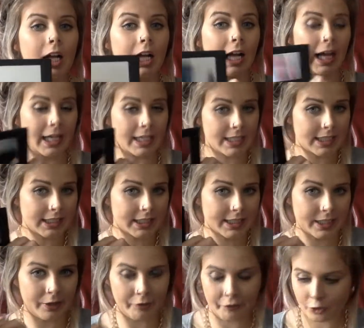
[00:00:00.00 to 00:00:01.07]
A handy little
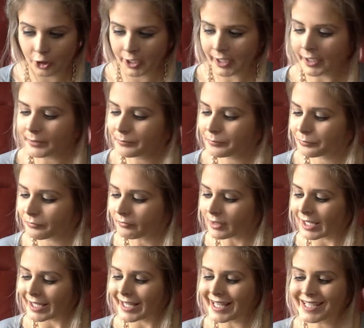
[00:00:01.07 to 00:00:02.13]
tip for you,
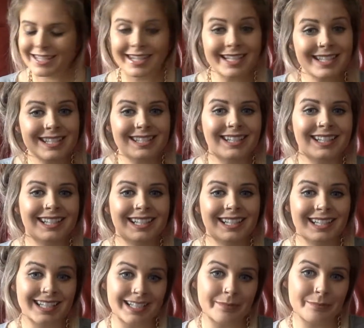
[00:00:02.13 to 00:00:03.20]
this is a
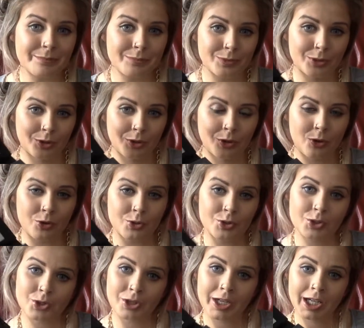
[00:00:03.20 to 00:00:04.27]
cream
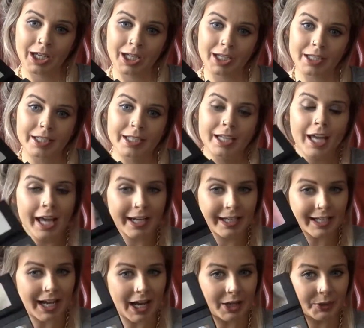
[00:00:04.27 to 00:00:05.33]
contour kit.
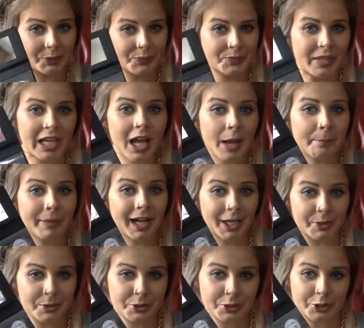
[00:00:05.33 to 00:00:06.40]
Now,
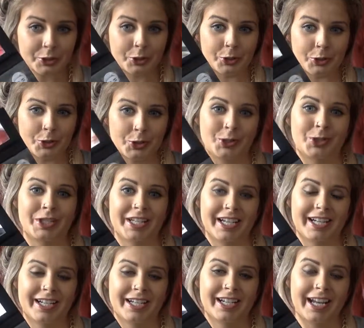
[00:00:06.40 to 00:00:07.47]
powder contour
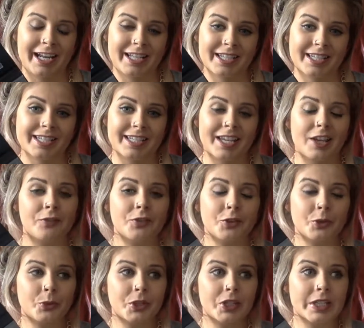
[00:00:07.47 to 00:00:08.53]
kits, if
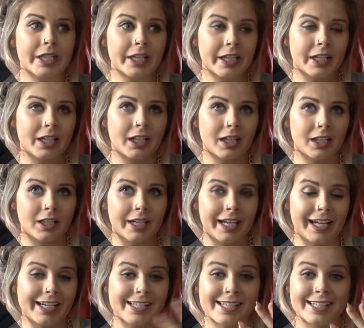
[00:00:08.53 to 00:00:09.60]
you were taking
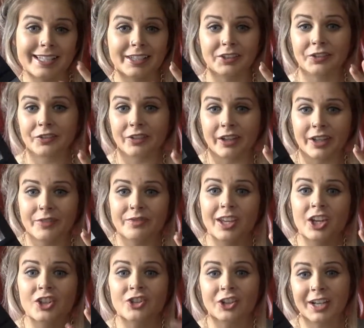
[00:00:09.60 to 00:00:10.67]
a selfie,
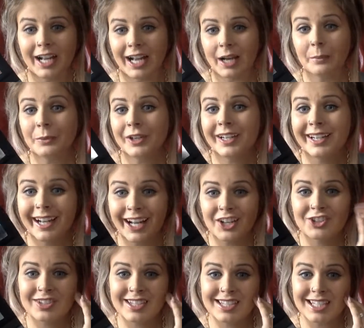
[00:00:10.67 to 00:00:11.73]
your camera can
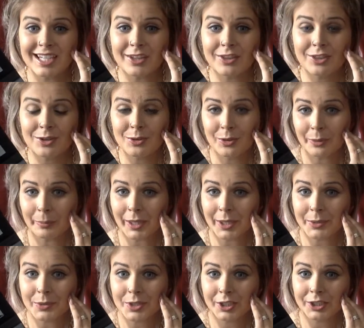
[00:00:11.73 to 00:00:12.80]
actually see through the
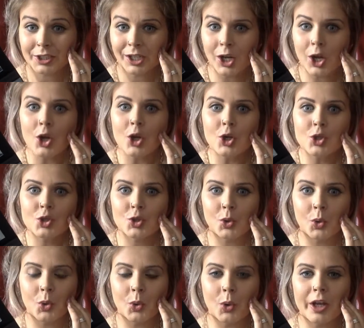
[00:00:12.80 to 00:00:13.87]
powder,
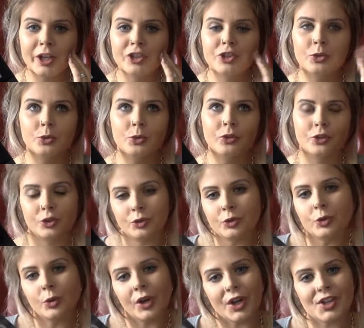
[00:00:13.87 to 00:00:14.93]
so you'll
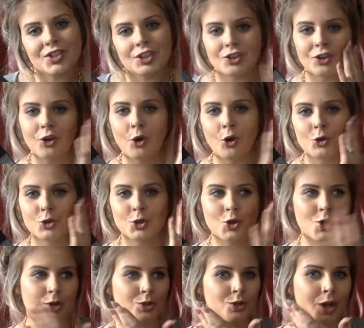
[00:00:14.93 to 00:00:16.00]
notice that your contour
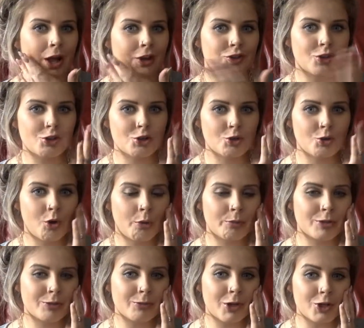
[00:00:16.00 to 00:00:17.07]
doesn't actually show up
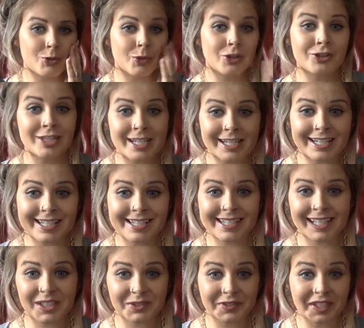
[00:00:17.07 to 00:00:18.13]
as much when you're taking a
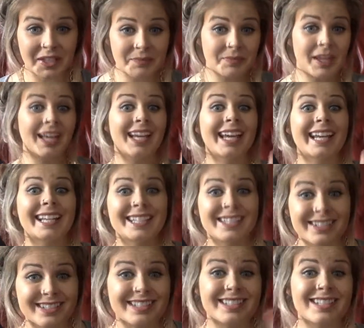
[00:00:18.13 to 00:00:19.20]
selfie. It
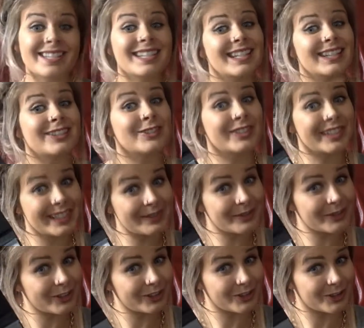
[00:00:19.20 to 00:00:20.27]
doesn't see through cream
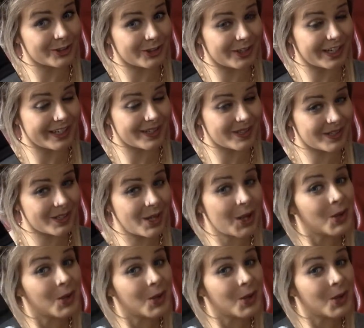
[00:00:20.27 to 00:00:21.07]
contour kits.